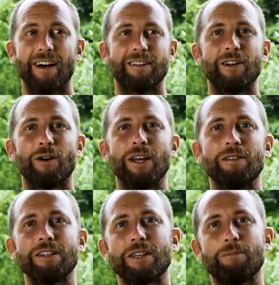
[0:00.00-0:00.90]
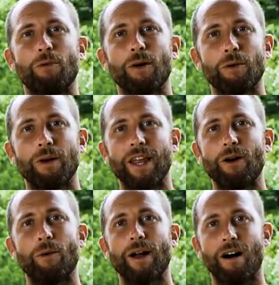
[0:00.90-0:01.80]
Even to the point where they
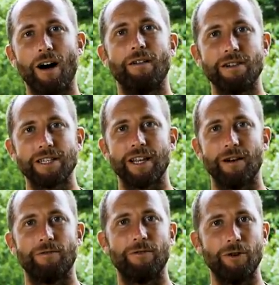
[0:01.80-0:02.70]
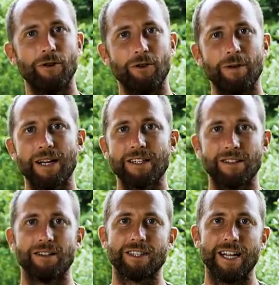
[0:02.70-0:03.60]
don't want to harvest their food because it
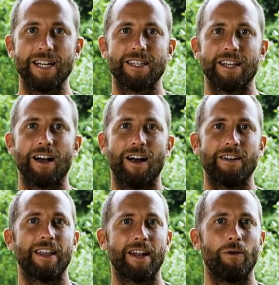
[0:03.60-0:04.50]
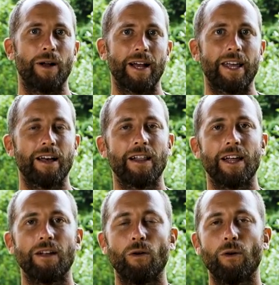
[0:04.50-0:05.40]
looks nice in the garden, they don't want to kill
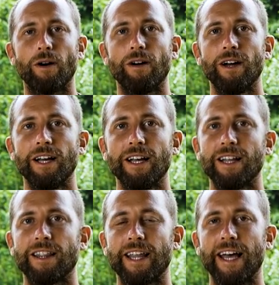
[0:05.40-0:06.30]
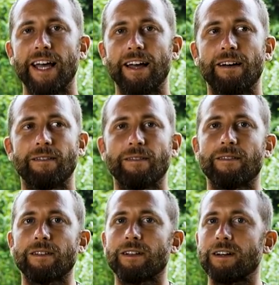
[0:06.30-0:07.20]
it. Or they,
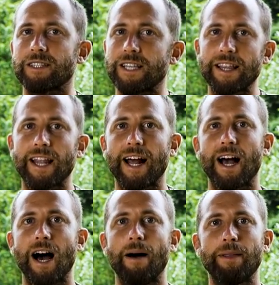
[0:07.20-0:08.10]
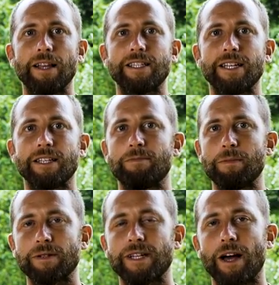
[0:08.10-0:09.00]
a thing that I commonly see is
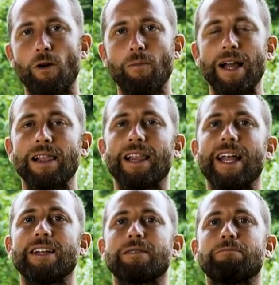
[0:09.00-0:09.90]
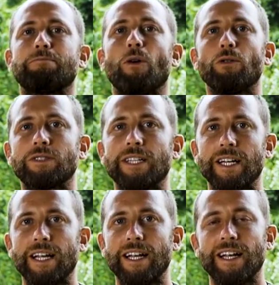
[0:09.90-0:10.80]
people say, oh, my lettuce
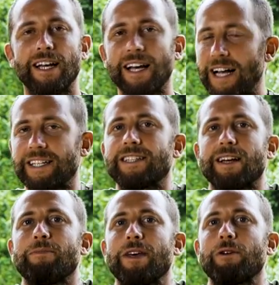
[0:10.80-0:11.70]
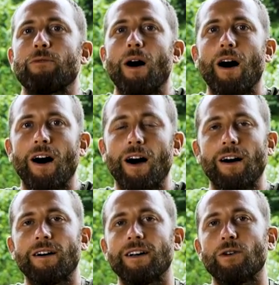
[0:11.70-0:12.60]
bolted and I did something
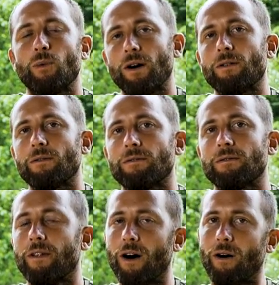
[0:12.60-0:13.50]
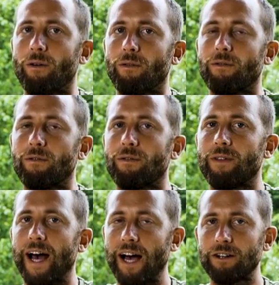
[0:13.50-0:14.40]
wrong. Well, no.
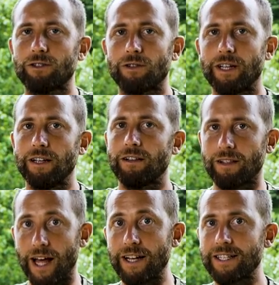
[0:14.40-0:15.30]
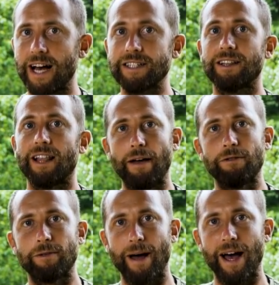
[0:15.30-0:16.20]
Actually, lettuce has a
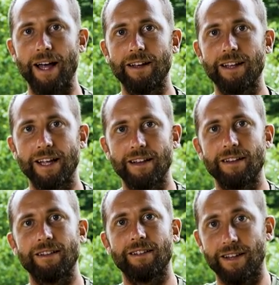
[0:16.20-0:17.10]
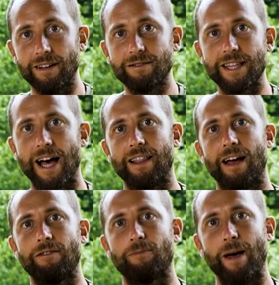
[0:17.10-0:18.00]
lifespan. It lives that
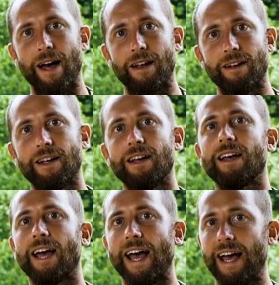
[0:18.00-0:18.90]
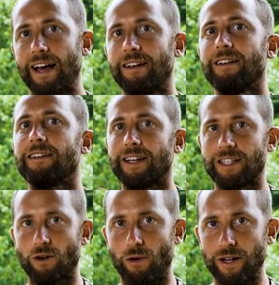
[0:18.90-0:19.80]
lifespan and
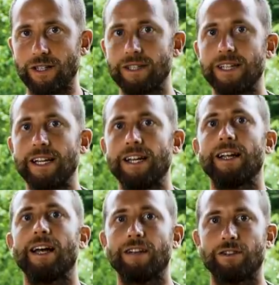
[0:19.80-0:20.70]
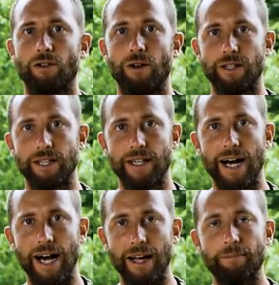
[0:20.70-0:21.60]
it's going to seed and it's going to
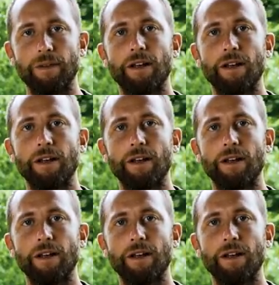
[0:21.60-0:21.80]
die.